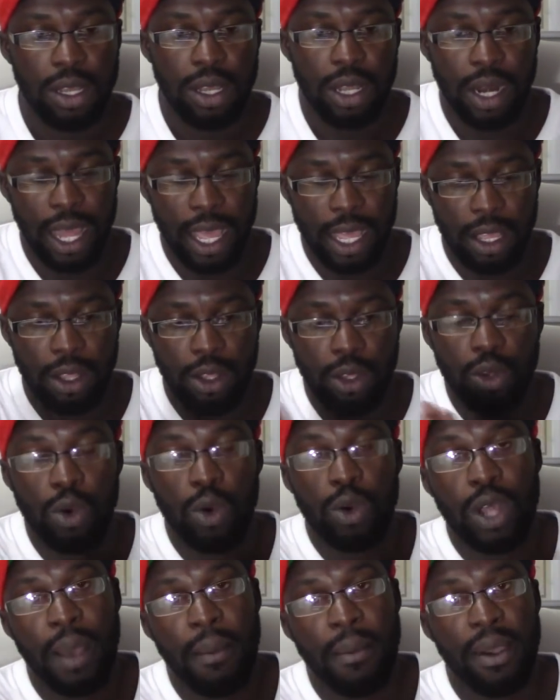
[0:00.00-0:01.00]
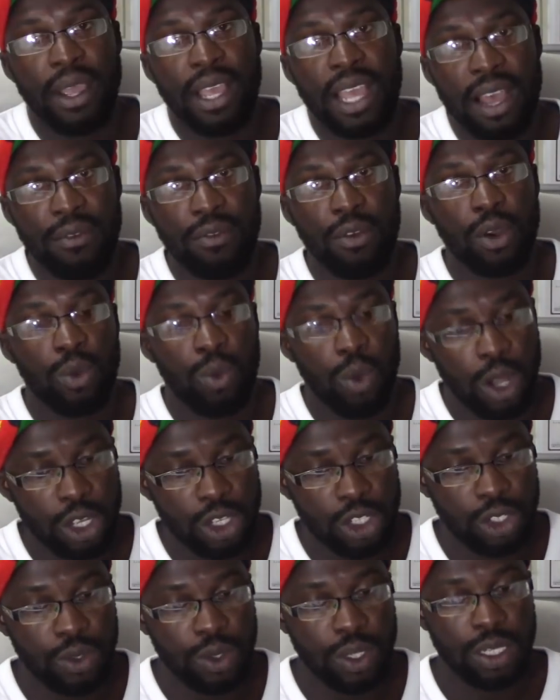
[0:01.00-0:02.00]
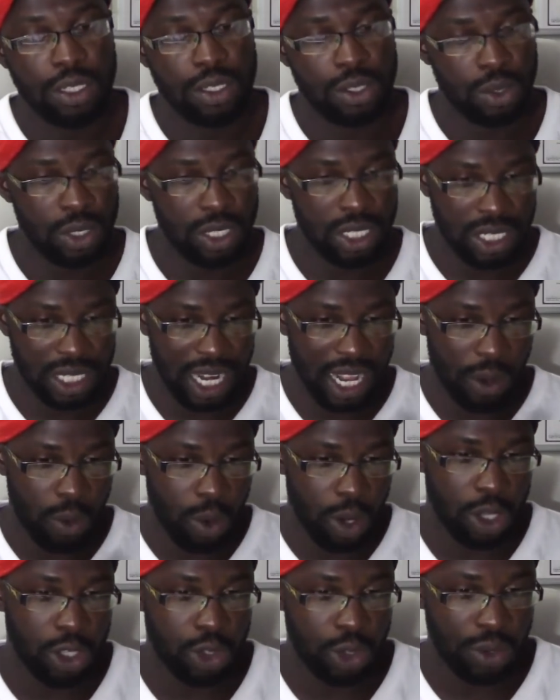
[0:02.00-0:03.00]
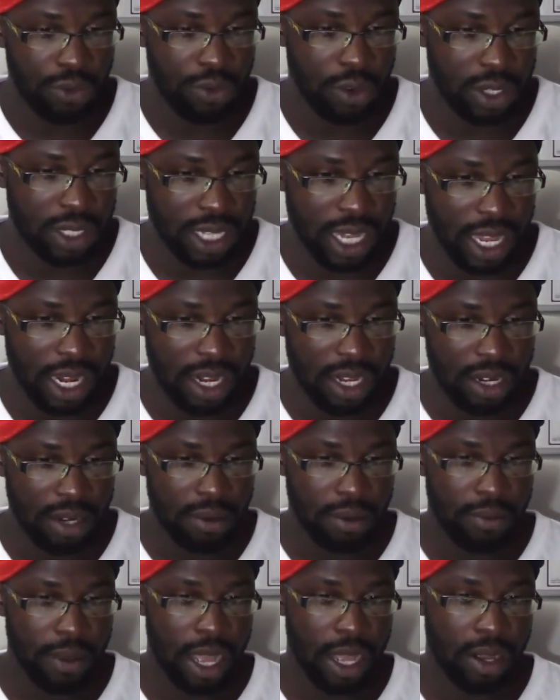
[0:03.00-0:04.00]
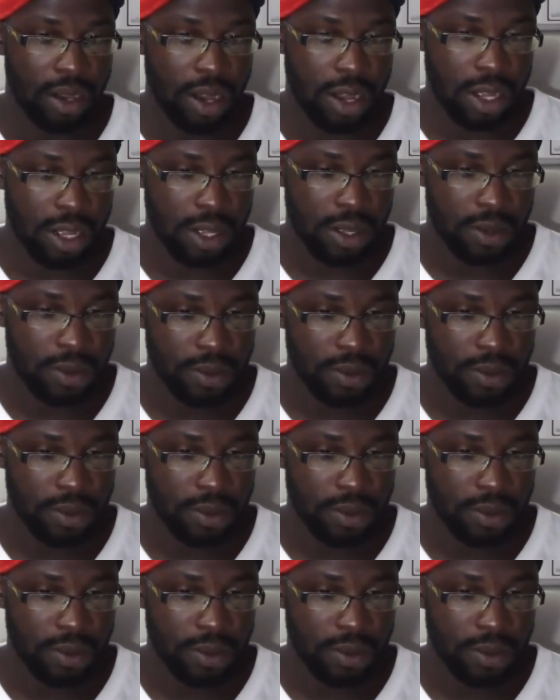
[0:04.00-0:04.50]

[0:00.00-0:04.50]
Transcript: like you know, America have got Wall Street. So this is like Wall Street for Thailand, Bangkok.